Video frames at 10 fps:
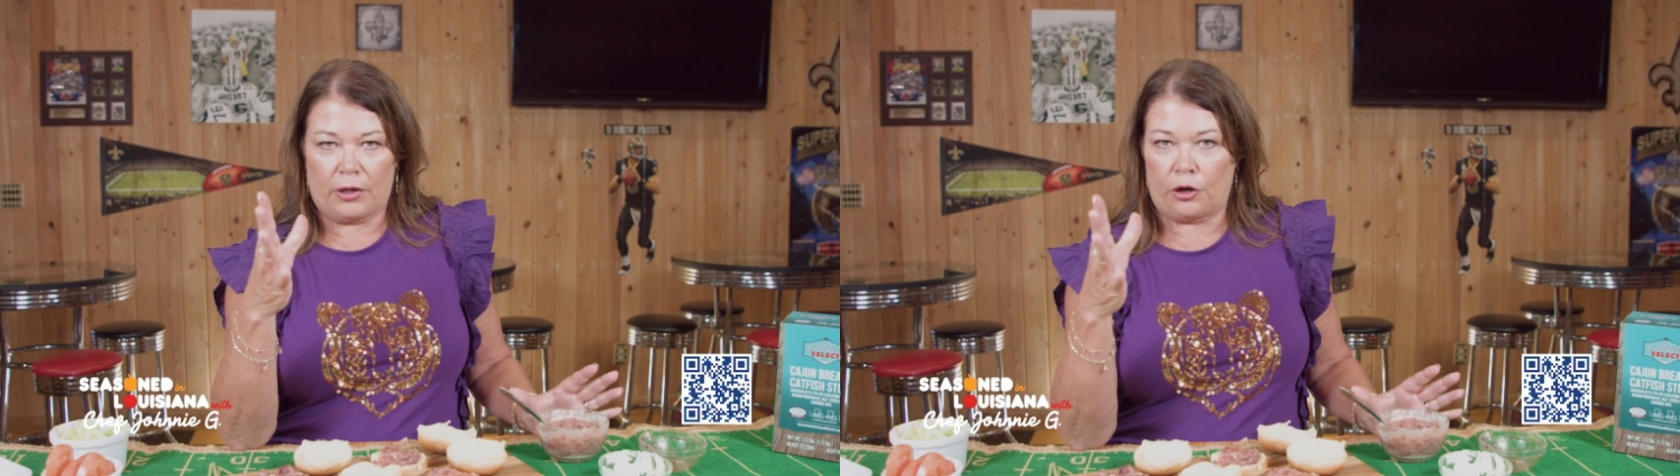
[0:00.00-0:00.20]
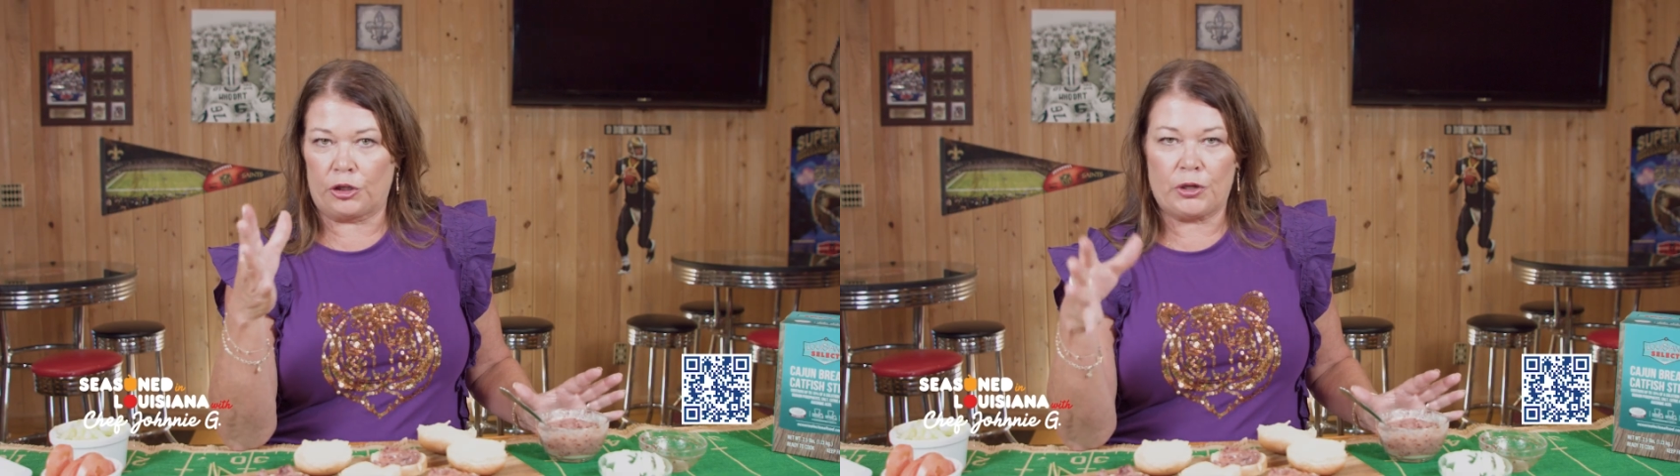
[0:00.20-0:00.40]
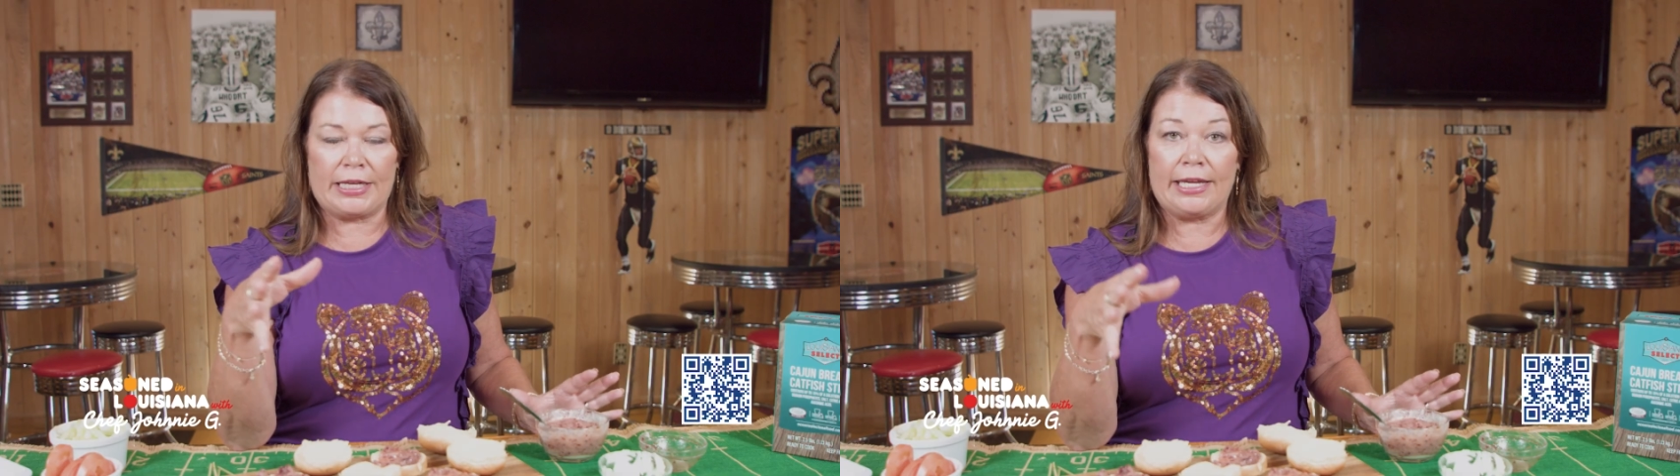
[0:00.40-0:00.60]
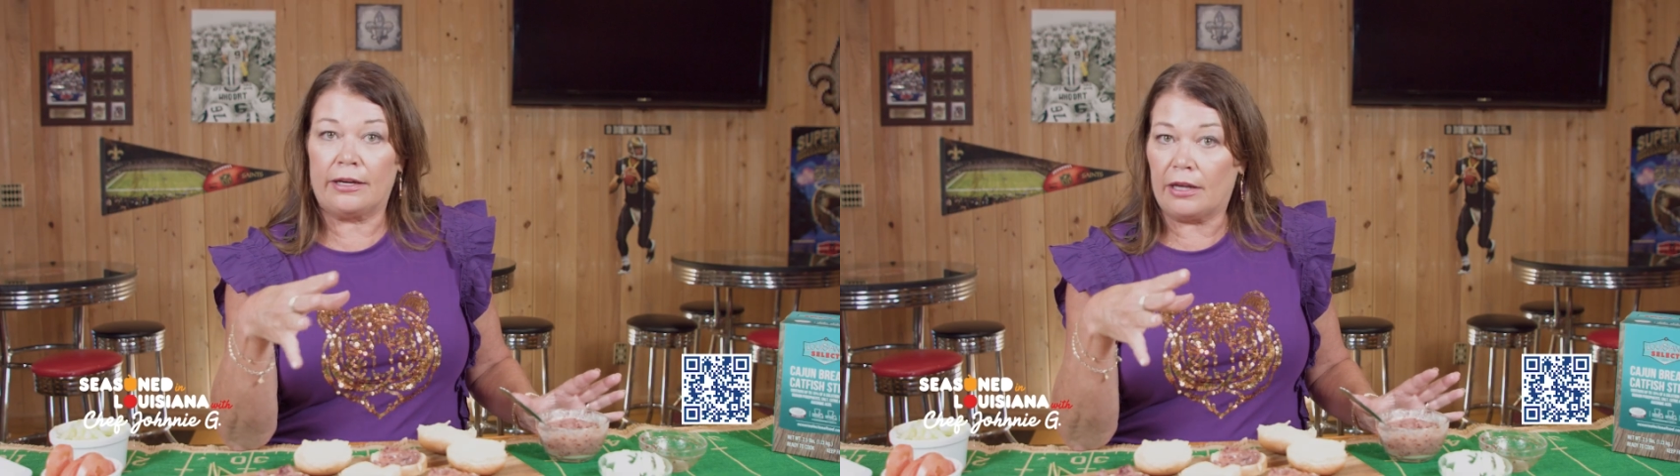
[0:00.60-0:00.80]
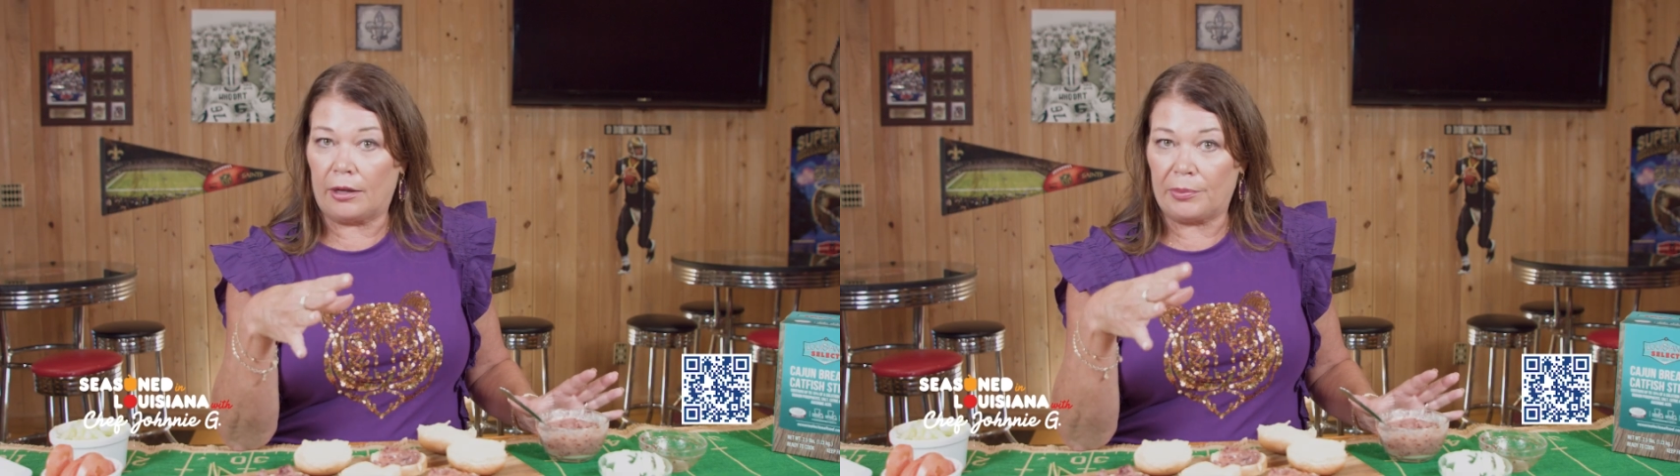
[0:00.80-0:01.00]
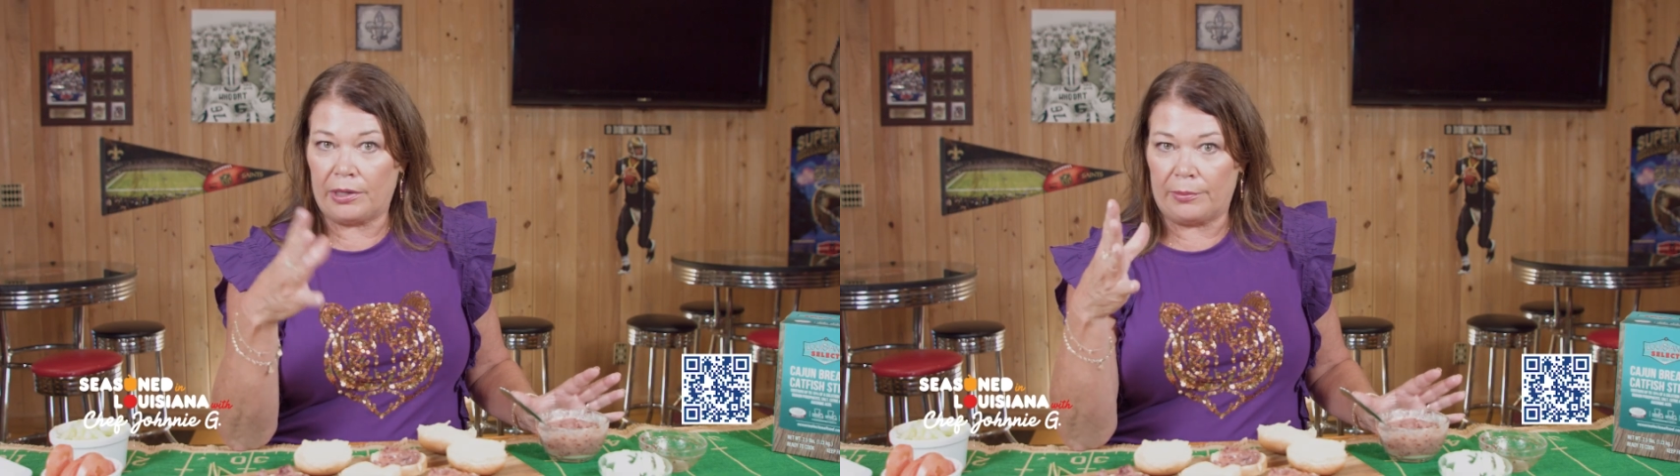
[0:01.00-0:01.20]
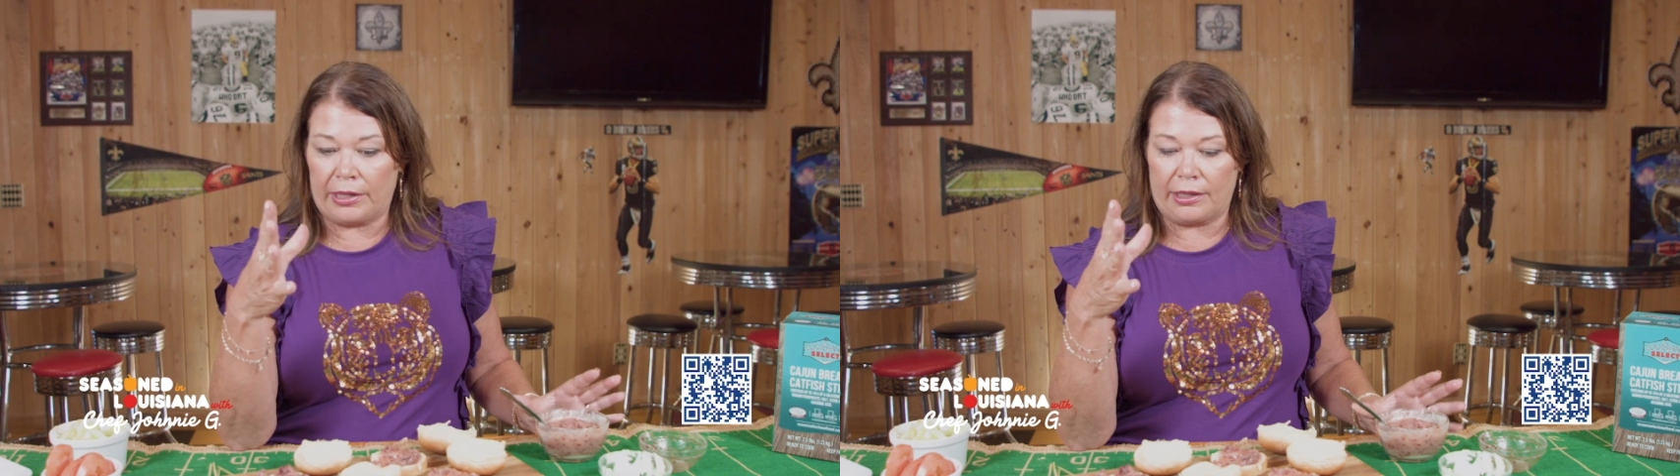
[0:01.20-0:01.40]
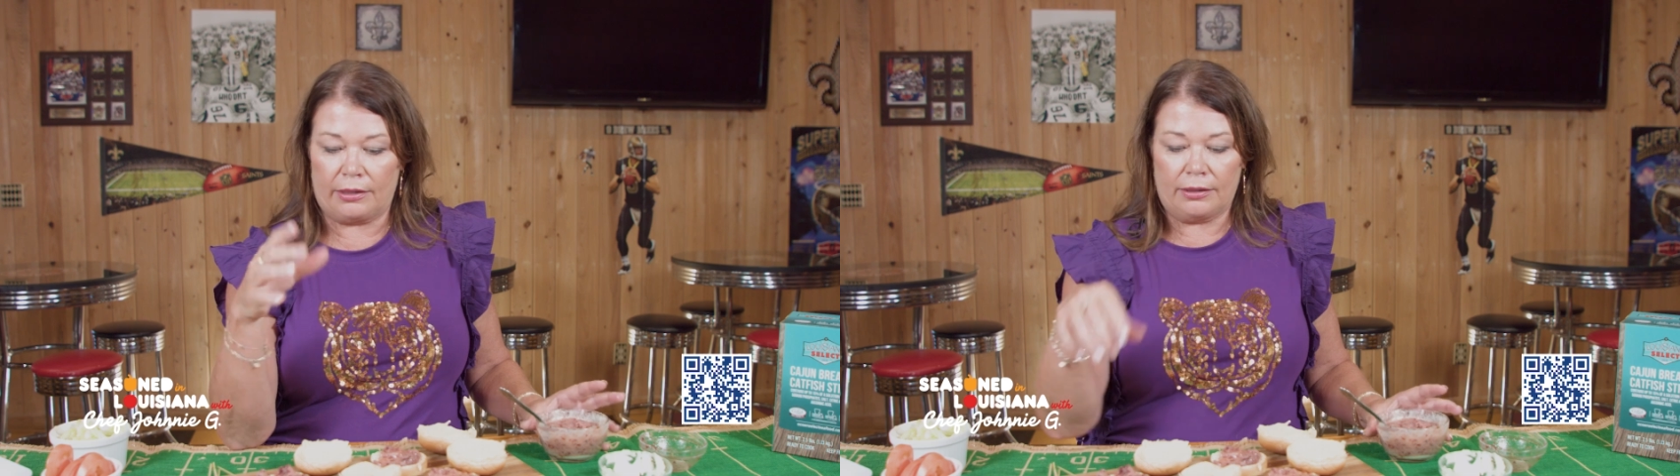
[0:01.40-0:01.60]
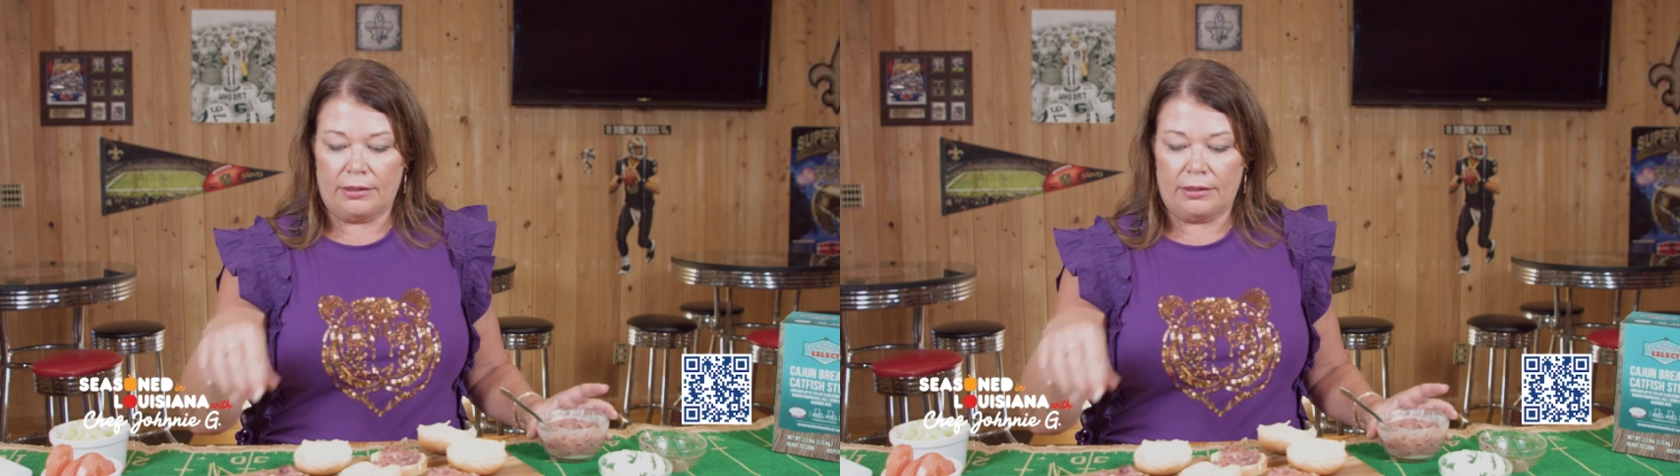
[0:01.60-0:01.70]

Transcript: Or you can heat it up and make it.